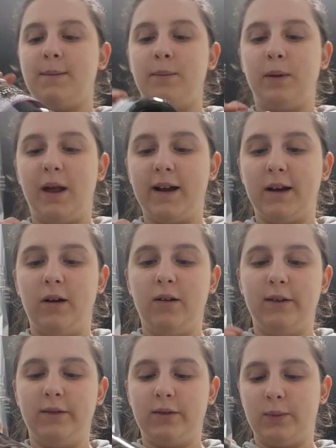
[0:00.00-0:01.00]
black
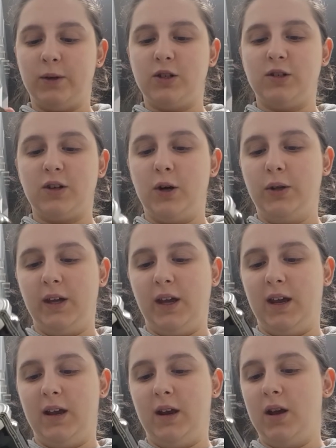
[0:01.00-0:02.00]
olives, which is only
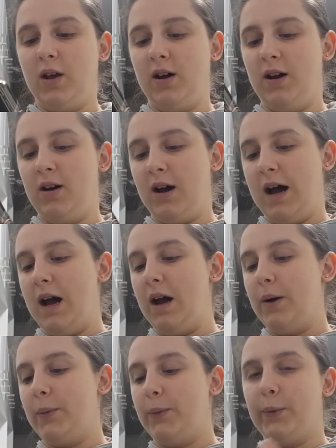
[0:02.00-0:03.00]
in
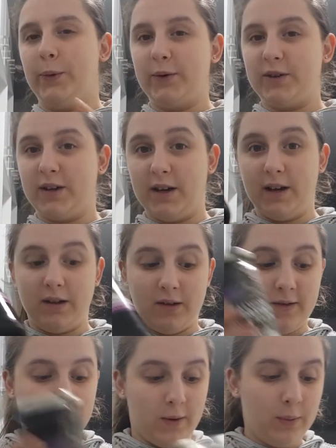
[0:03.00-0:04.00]
water and
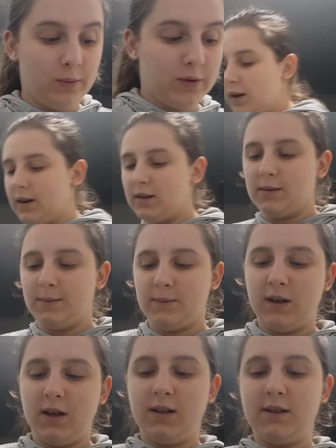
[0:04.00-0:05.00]
salt. I got some
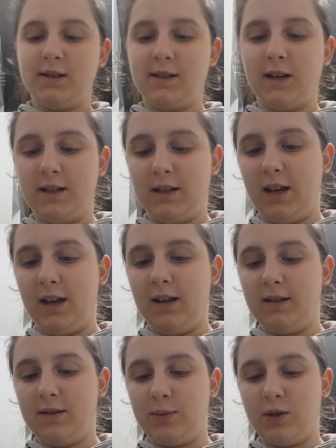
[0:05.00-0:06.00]

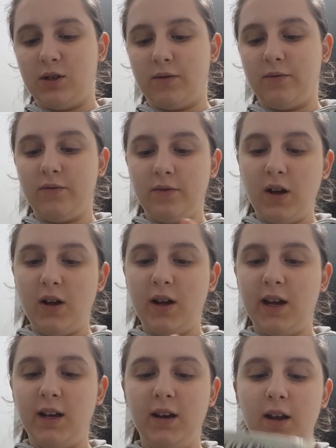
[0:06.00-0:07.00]
sardines, which are
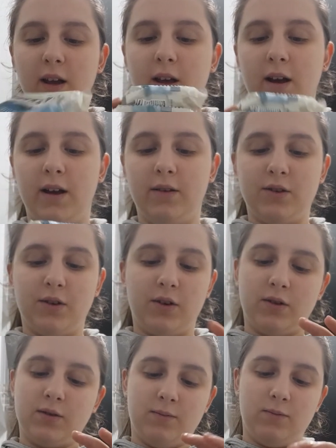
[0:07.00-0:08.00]
fine. I also
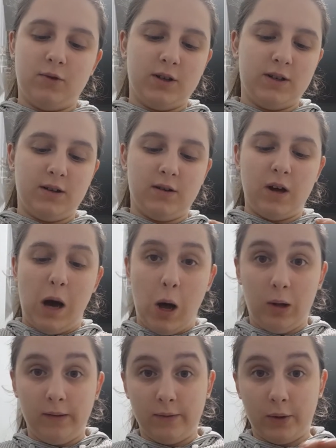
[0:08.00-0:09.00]
got some ones in olive